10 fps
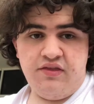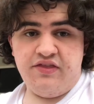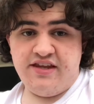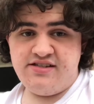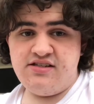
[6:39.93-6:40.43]

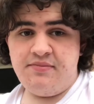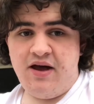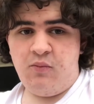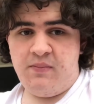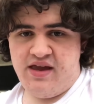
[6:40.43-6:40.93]
This is
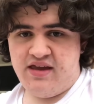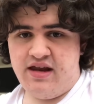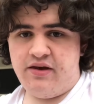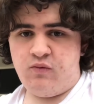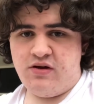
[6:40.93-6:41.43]
about me
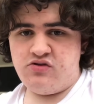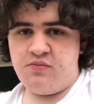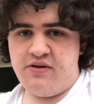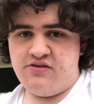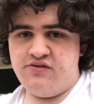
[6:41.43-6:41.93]
getting
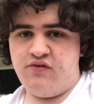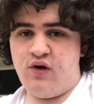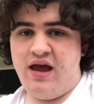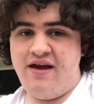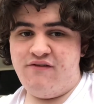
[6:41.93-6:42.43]
retribution for
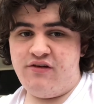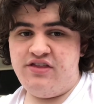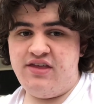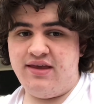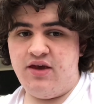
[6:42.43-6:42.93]

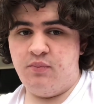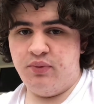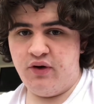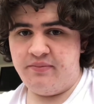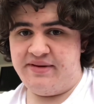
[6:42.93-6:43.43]
everything you
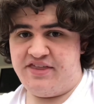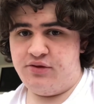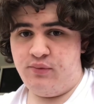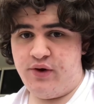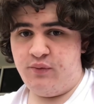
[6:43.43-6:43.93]
put me
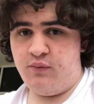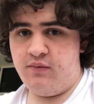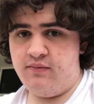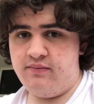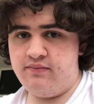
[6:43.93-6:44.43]
through.
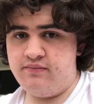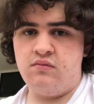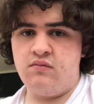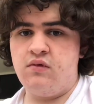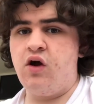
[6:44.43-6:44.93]

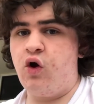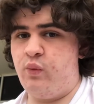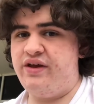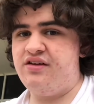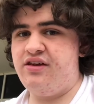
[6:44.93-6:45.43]
Are
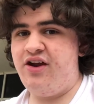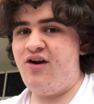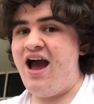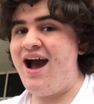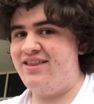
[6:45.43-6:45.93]
we clear?
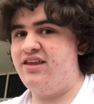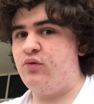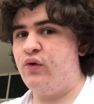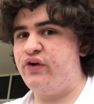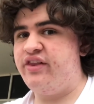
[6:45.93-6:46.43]
I think
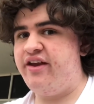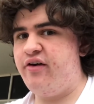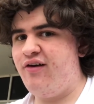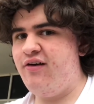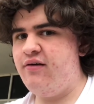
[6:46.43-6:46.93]
we're clear.